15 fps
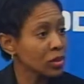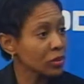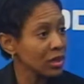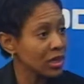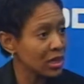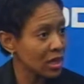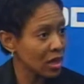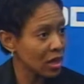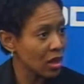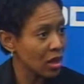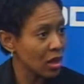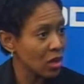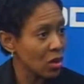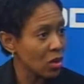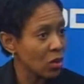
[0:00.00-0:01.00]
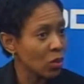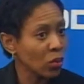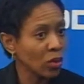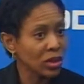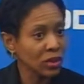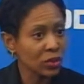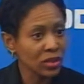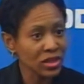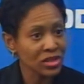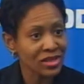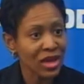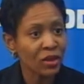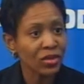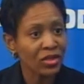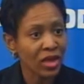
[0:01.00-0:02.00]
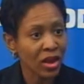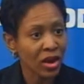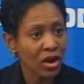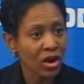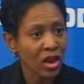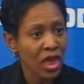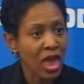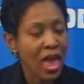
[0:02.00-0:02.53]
media, what is out there.